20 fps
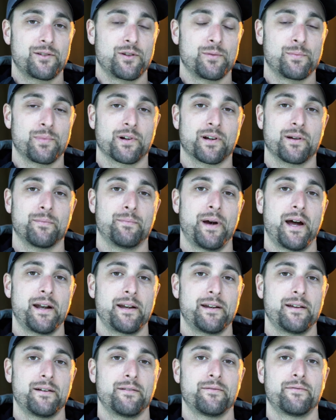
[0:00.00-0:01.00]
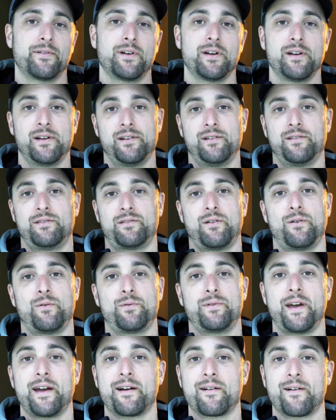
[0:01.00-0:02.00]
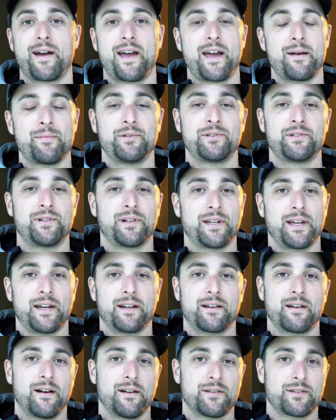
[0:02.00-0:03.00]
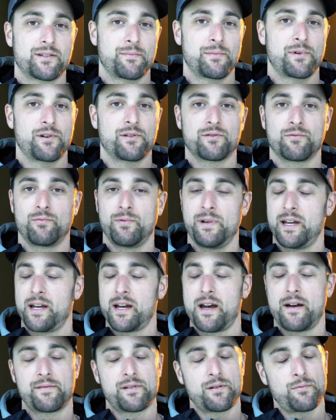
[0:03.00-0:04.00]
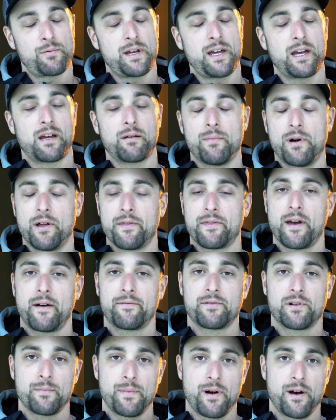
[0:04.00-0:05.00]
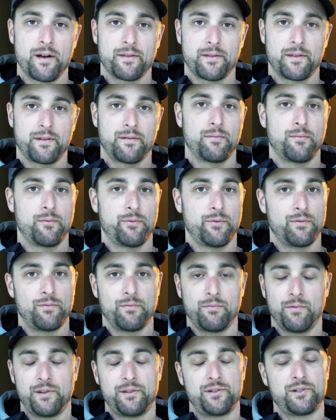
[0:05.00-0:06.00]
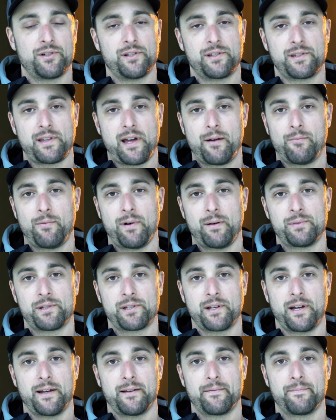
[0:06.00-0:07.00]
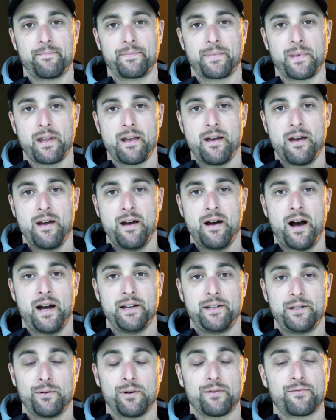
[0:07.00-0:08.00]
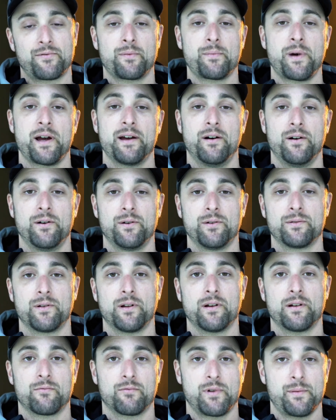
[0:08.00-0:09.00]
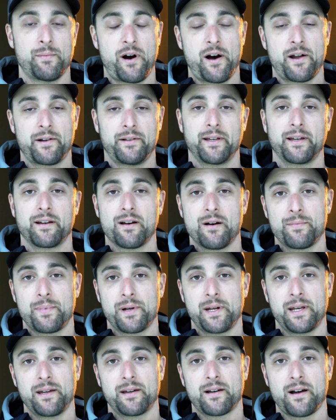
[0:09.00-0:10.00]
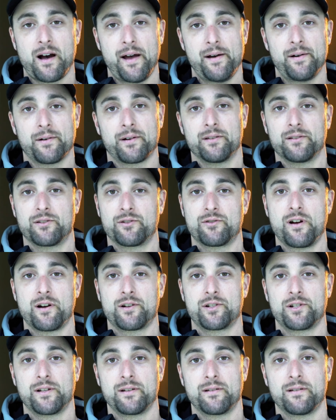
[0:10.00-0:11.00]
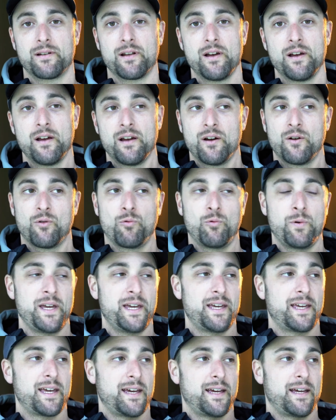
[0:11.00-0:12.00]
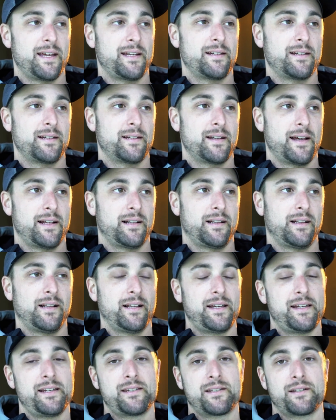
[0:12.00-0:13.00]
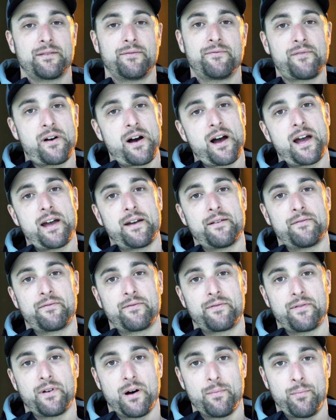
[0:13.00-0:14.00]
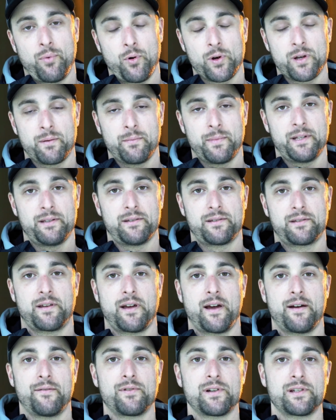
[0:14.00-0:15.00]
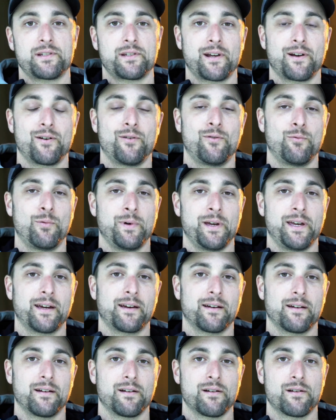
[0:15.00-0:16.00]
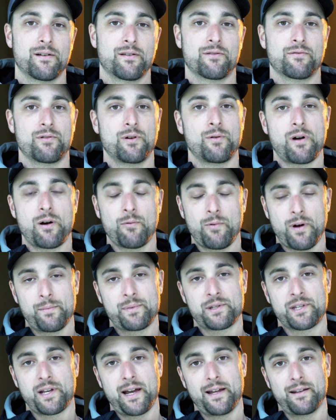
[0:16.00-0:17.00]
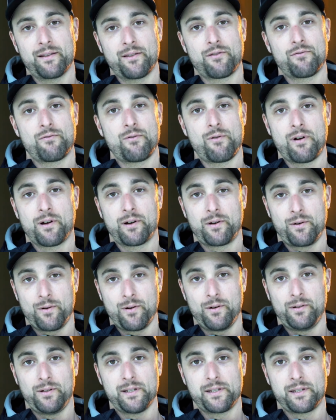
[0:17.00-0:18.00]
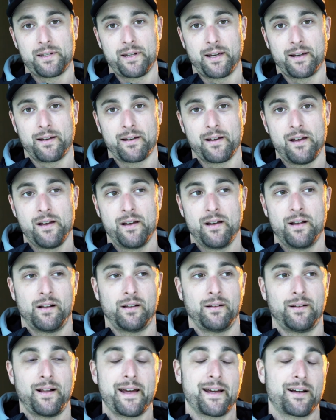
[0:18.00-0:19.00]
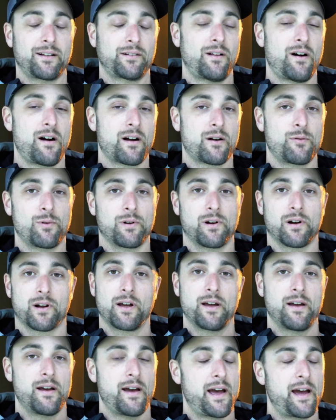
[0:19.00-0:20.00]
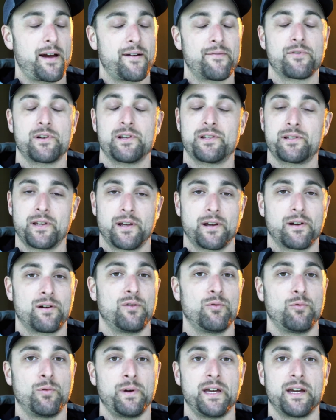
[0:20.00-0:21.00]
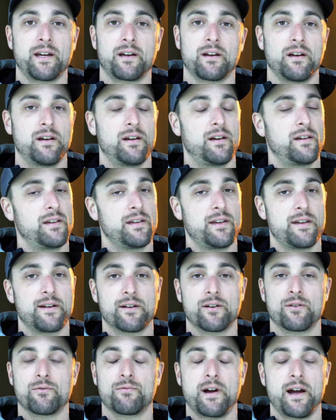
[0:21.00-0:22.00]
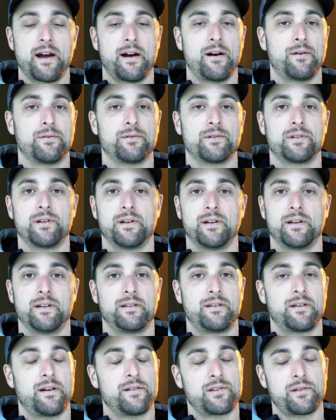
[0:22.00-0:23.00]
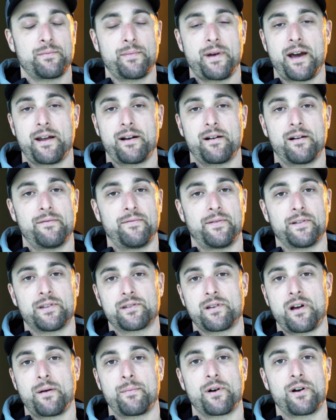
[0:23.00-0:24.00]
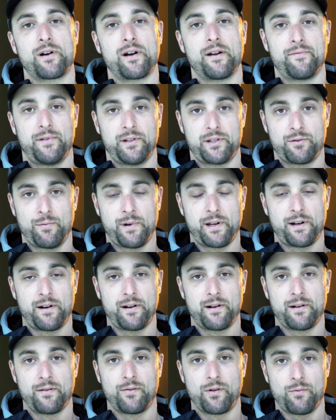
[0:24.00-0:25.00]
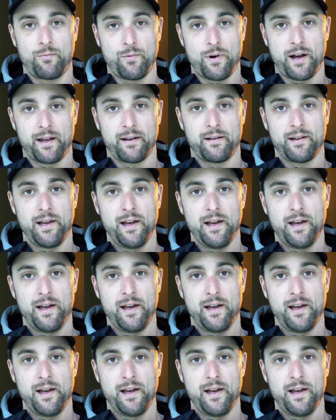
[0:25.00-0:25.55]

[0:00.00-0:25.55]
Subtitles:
super competitive, so they are able to get customers week after week, month after month with just that website. I do it for my own remodeling company, Kyle Construction. We get at least 5 appointments every single week through our website and through our Google listing, like clockwork, every single week, year round. Doesn't matter if it's summer, if it's winter, or what.